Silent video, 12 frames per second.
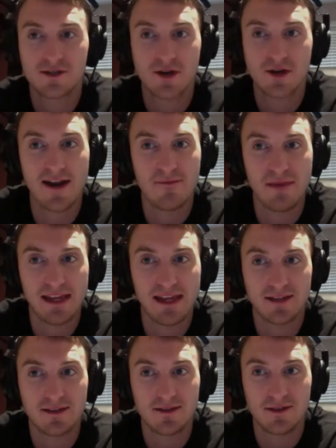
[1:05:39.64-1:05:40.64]
trying to make,
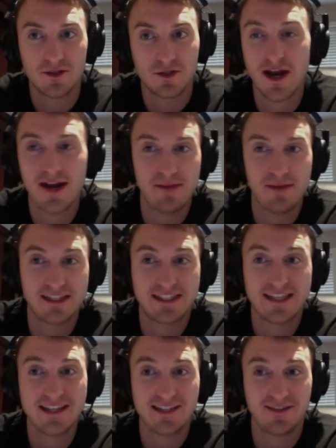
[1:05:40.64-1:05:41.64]
you're trying to make
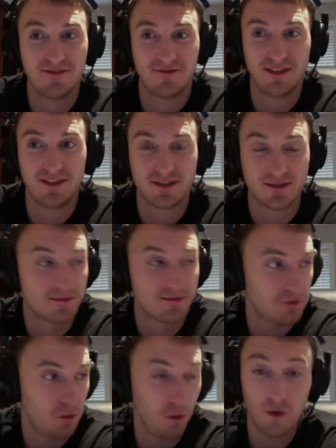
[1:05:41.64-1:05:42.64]
sense of this
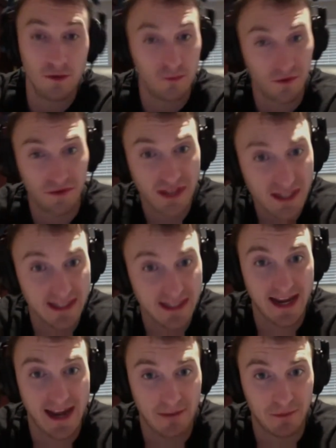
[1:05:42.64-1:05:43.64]
horrible thing that
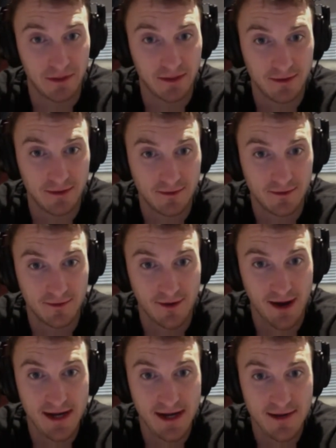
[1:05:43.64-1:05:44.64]
happened,
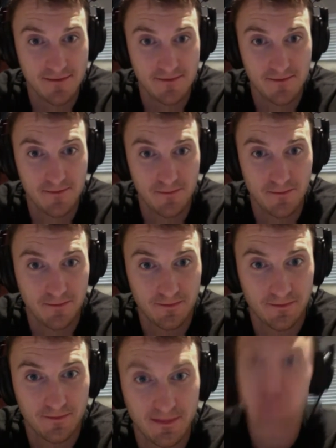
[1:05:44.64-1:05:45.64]
right?
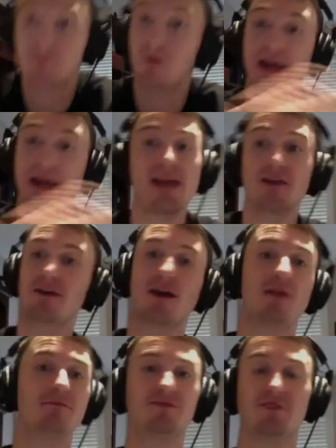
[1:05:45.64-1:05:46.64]
That's where anger
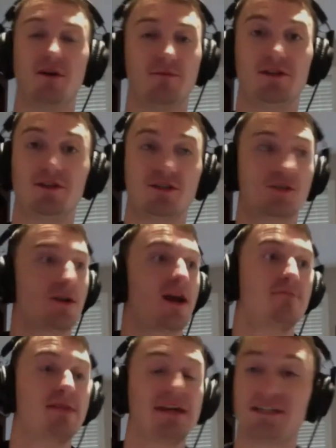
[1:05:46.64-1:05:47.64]
comes from. You're just trying
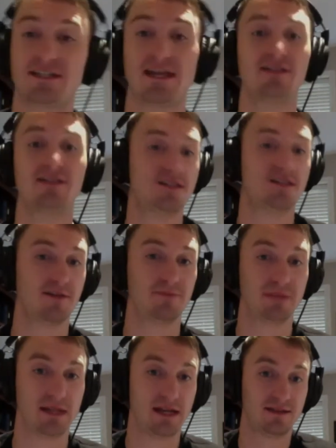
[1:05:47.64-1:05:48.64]
to make sense of
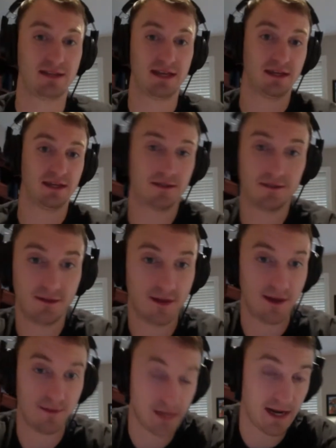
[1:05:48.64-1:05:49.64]
something, I think.
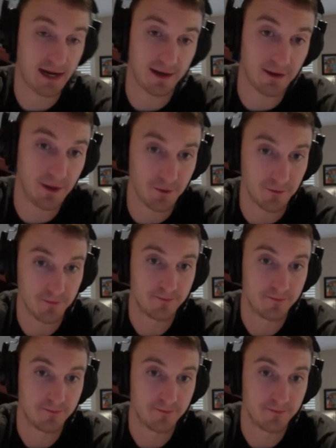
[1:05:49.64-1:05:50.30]
I mean, I don't know.